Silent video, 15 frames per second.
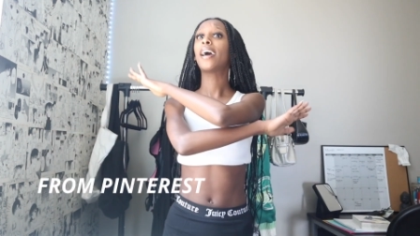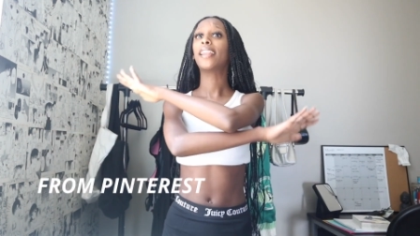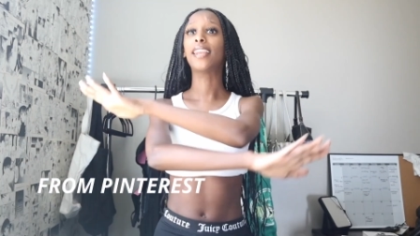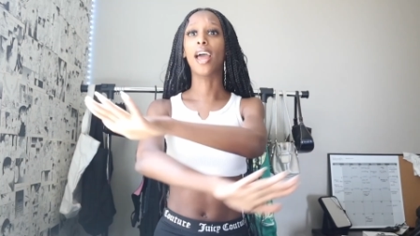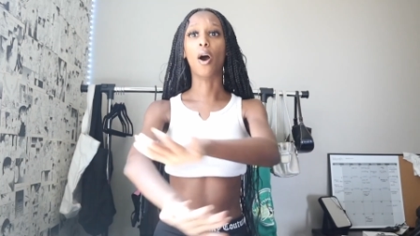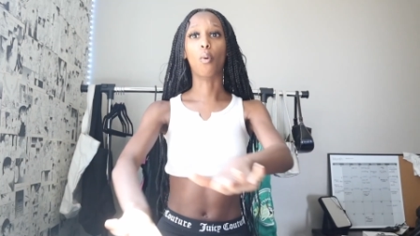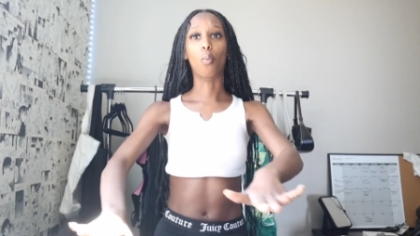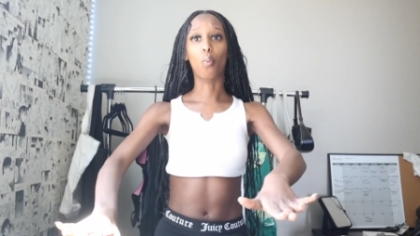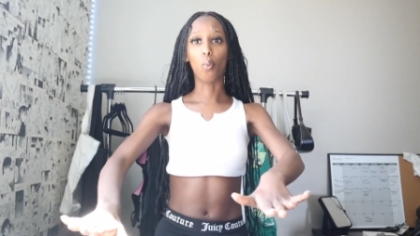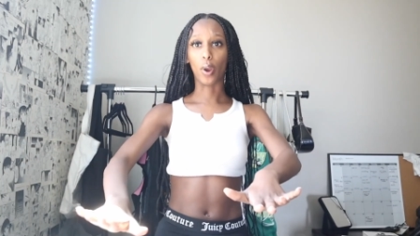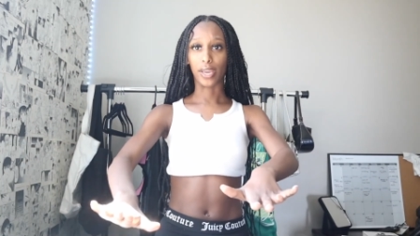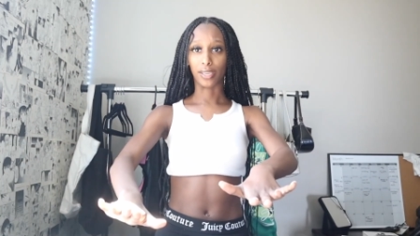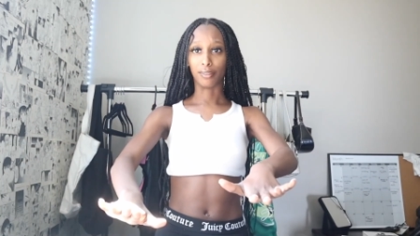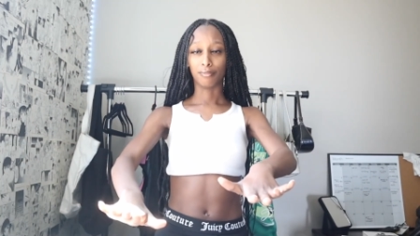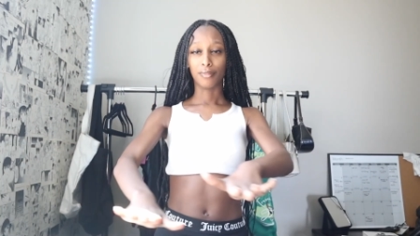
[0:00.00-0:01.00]
Now
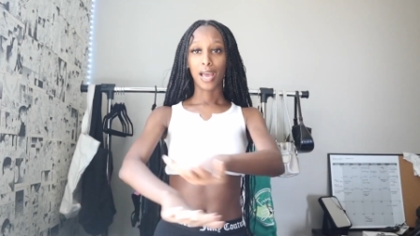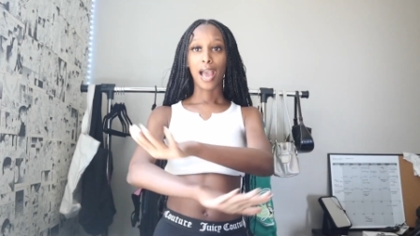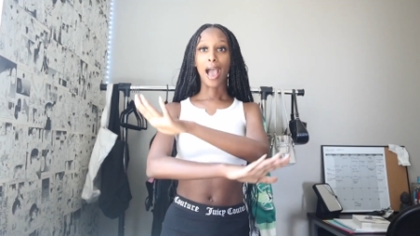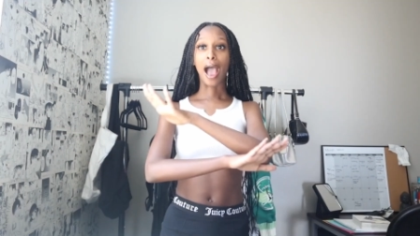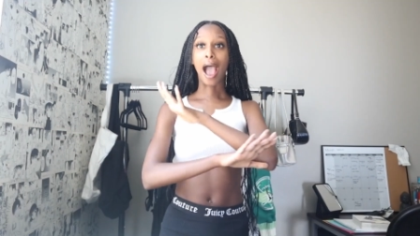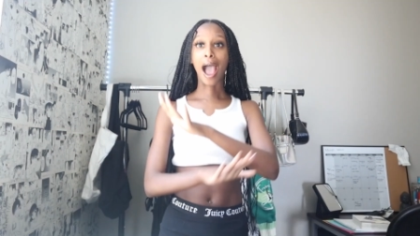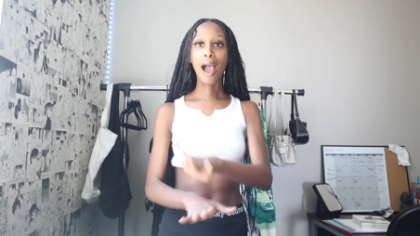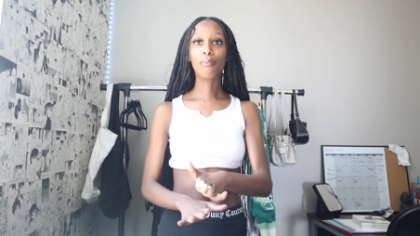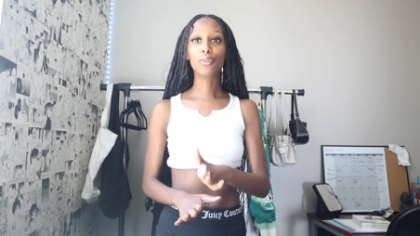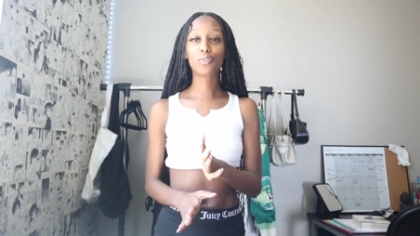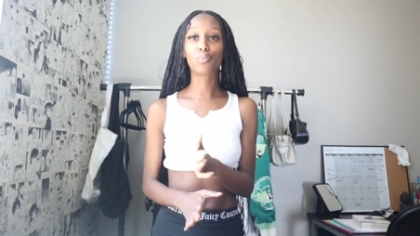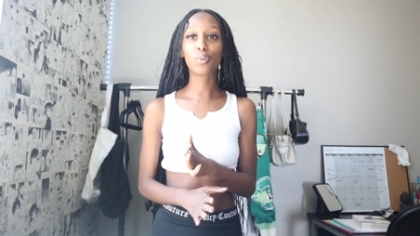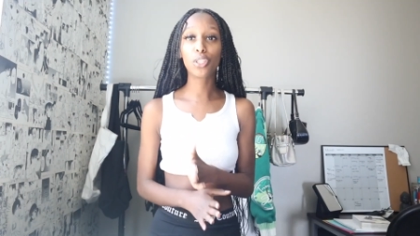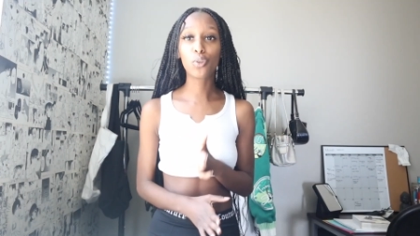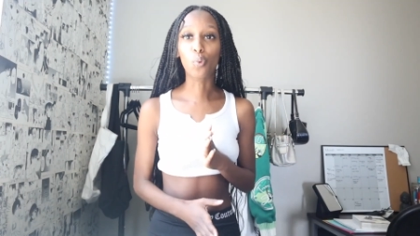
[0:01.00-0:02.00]
wait, I was
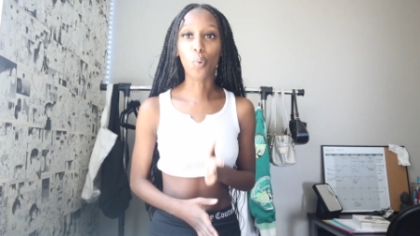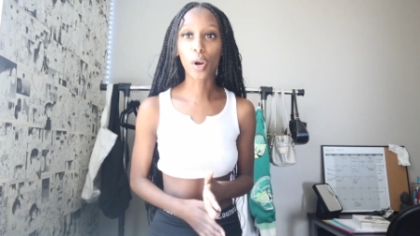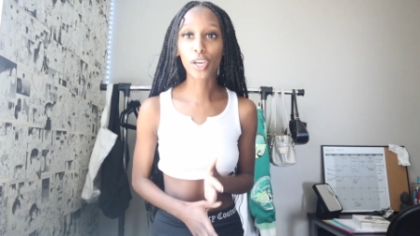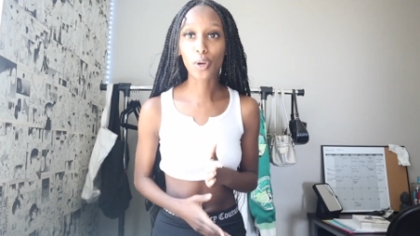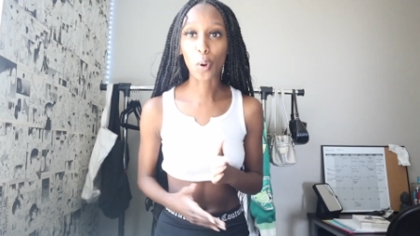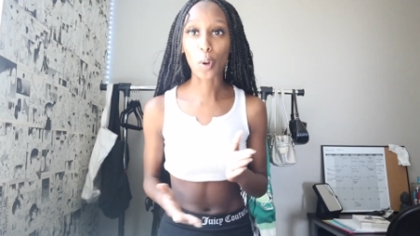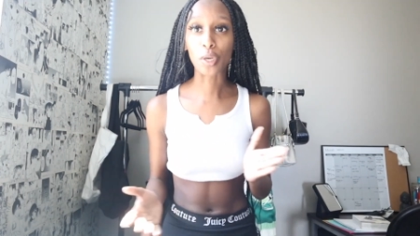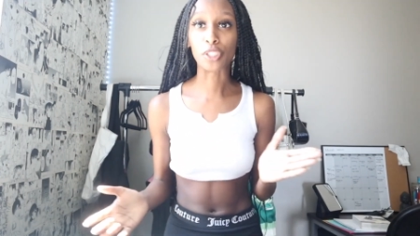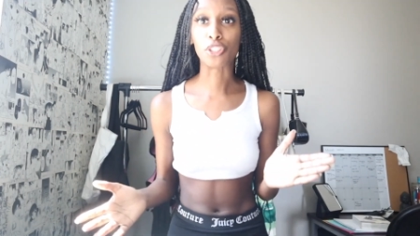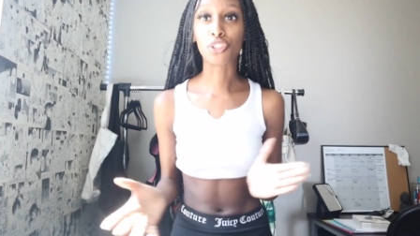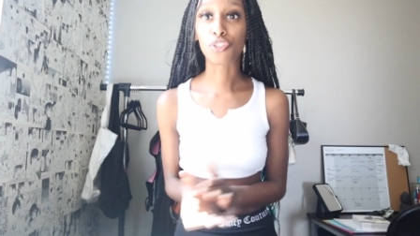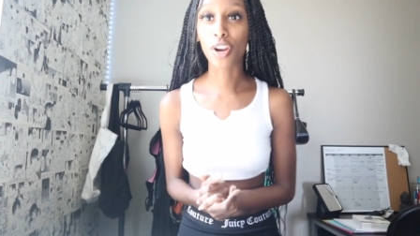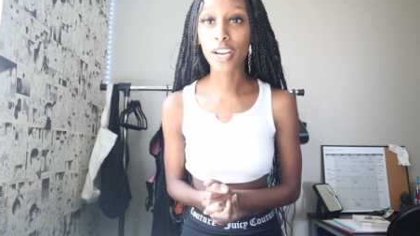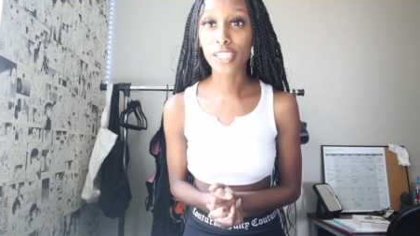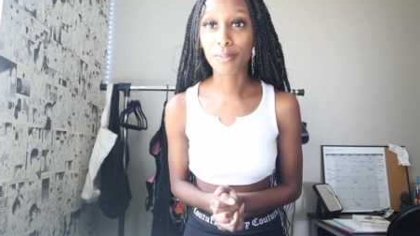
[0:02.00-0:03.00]
really working on a
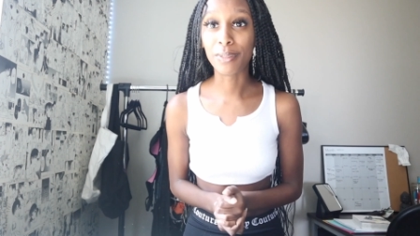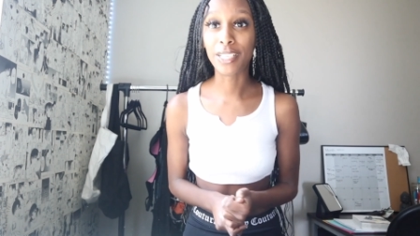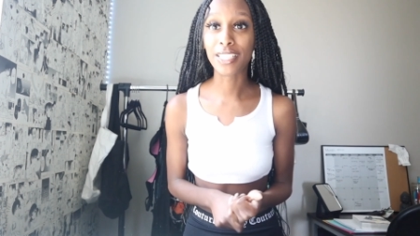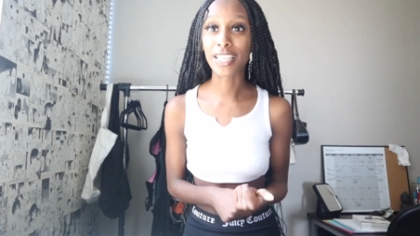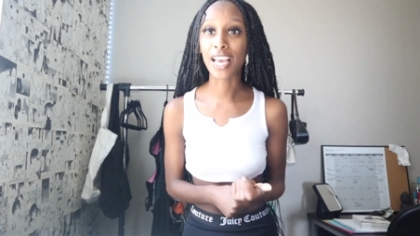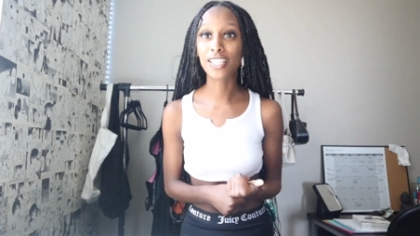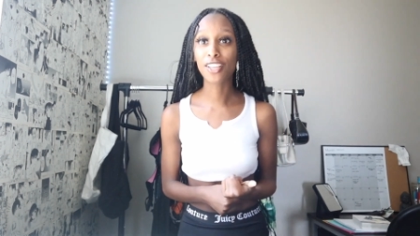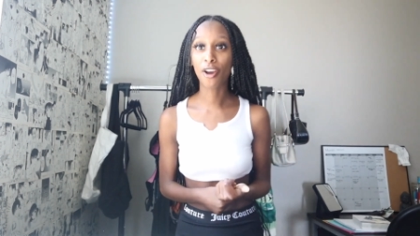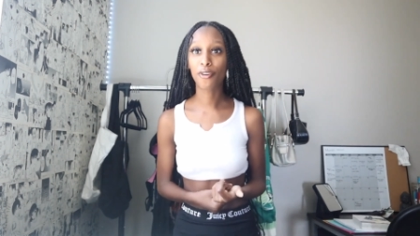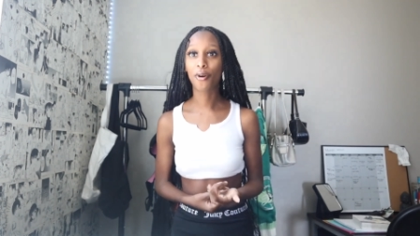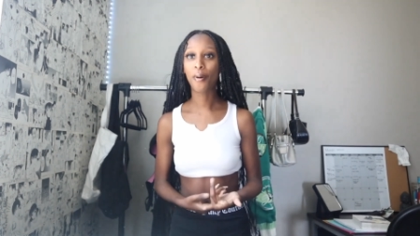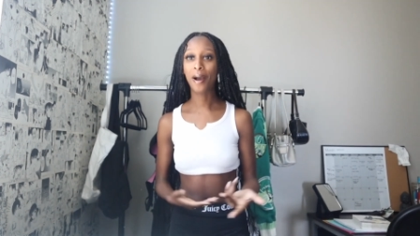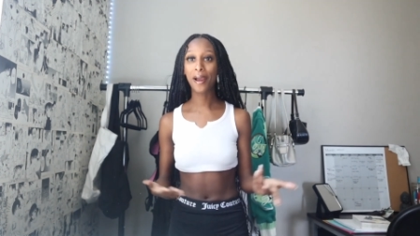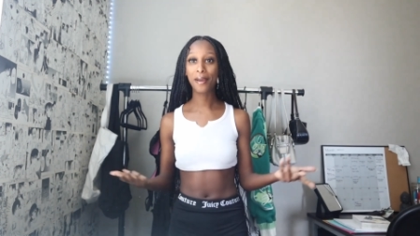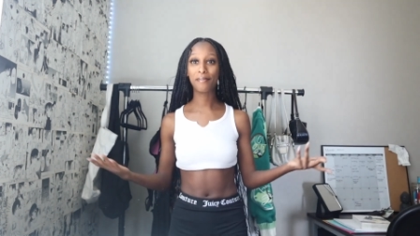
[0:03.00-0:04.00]
stretch because as y'all know,
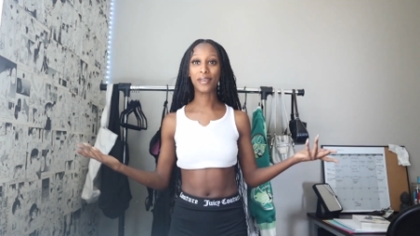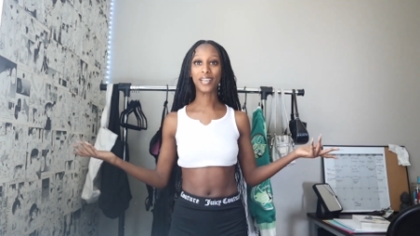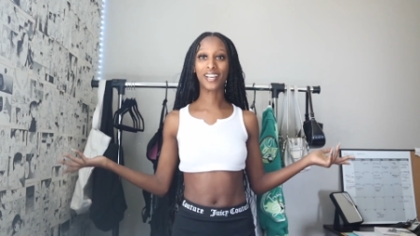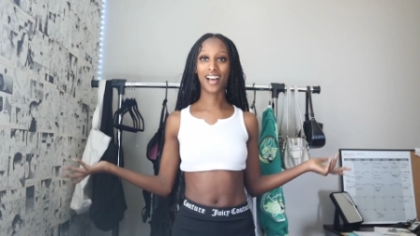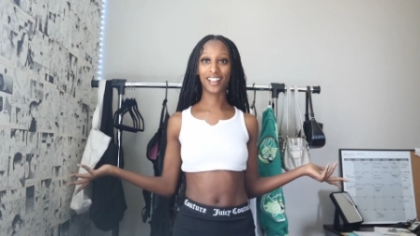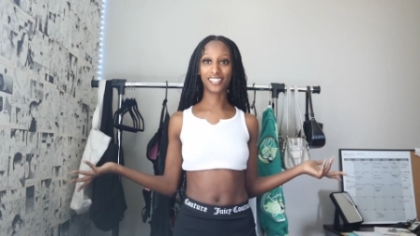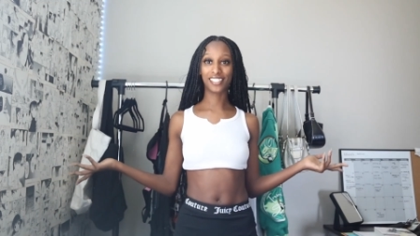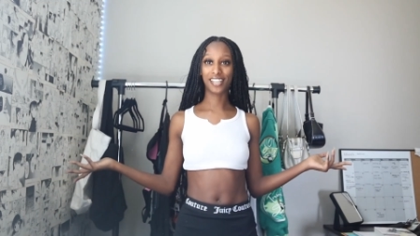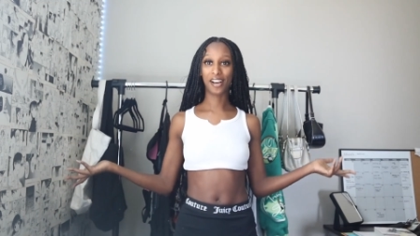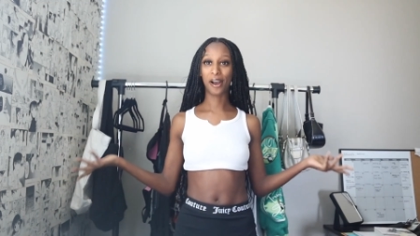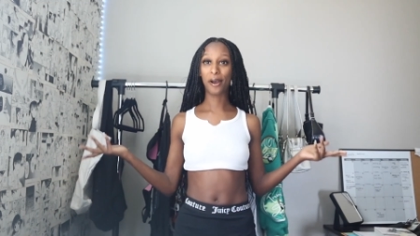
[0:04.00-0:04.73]
I am in college now.